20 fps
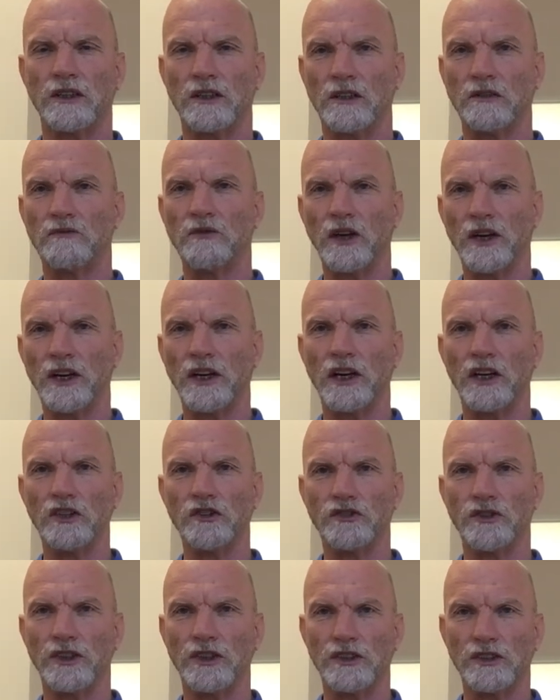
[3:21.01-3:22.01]
running
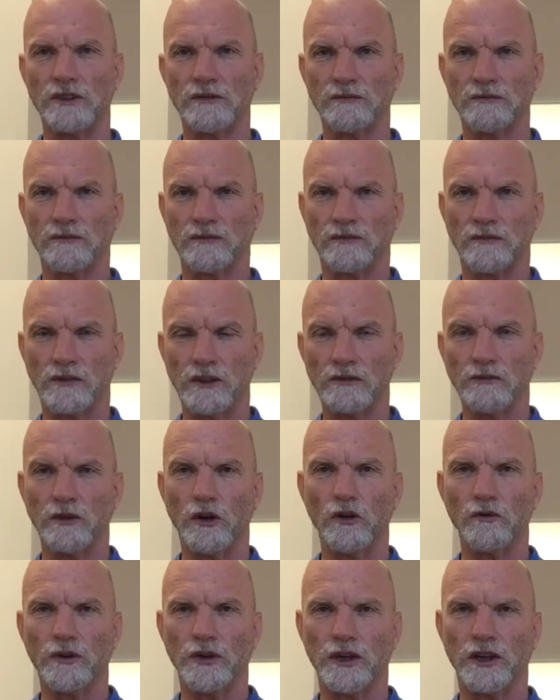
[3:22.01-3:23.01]
injuries
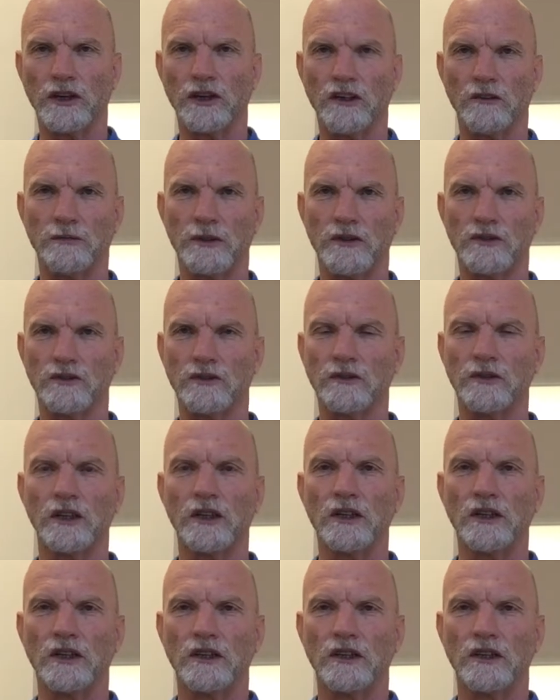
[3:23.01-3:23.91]
involving the calf muscle